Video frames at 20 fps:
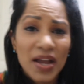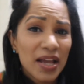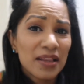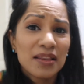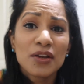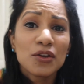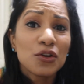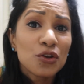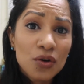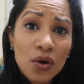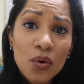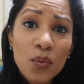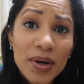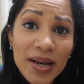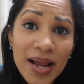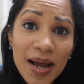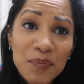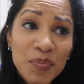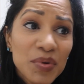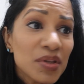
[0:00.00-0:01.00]
And then you know what
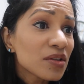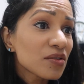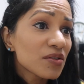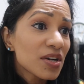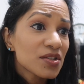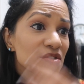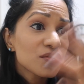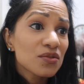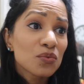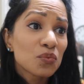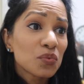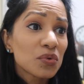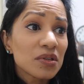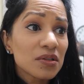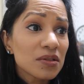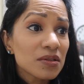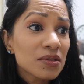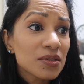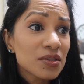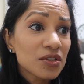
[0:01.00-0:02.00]
happened? The rest of the
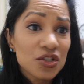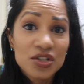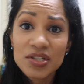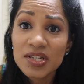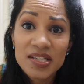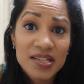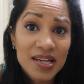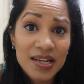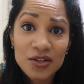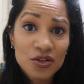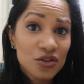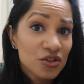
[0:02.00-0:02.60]
world just decided